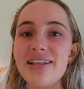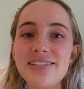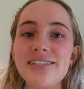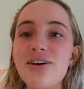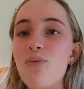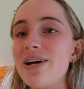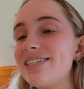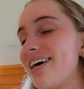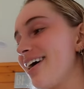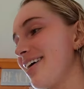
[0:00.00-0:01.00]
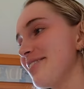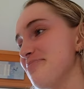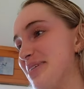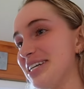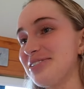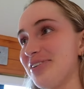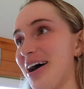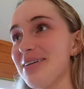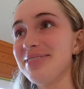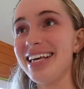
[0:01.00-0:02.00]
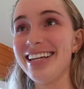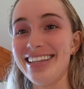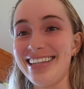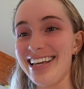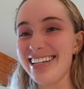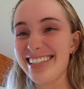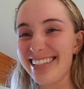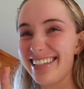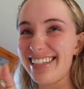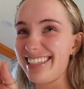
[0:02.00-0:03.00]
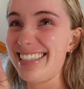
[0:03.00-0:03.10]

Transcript: It's the winter, winter beach vibes. And I've been waiting for this for a whole